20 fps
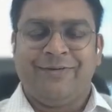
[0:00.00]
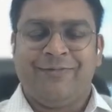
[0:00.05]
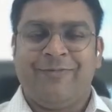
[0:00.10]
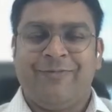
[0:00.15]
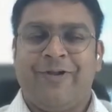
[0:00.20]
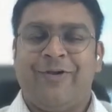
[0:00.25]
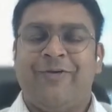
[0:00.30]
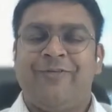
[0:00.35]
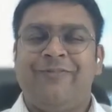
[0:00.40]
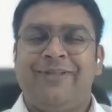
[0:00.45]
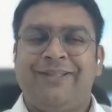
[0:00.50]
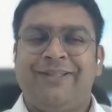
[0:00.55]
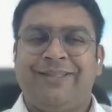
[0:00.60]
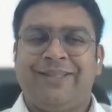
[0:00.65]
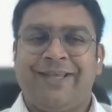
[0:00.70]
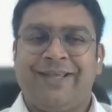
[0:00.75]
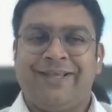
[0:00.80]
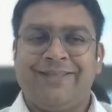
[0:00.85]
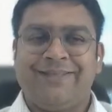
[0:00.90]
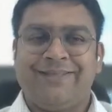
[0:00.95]
one of the
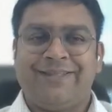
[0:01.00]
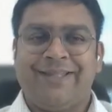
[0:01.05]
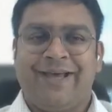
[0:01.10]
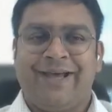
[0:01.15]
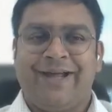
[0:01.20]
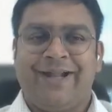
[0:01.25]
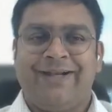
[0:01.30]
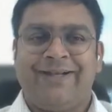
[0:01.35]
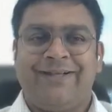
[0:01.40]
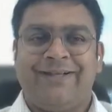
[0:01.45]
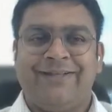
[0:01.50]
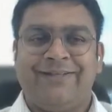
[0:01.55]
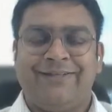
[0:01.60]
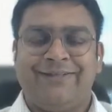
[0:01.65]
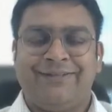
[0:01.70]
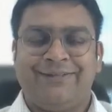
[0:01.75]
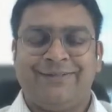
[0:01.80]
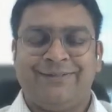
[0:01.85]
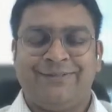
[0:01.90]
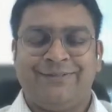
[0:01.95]
things that
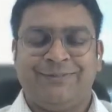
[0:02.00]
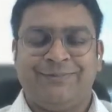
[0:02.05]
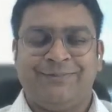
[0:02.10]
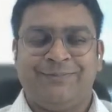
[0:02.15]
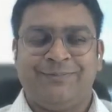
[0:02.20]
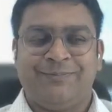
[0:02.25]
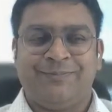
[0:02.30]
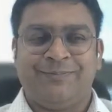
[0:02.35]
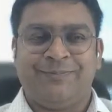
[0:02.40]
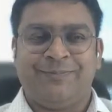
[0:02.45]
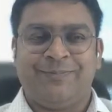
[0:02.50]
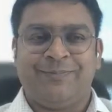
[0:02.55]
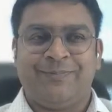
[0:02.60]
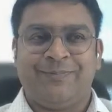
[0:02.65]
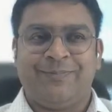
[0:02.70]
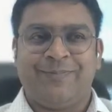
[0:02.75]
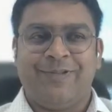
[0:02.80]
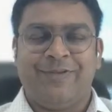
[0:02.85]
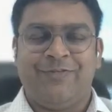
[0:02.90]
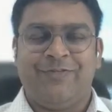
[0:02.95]

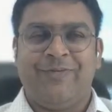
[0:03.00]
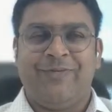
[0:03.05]
is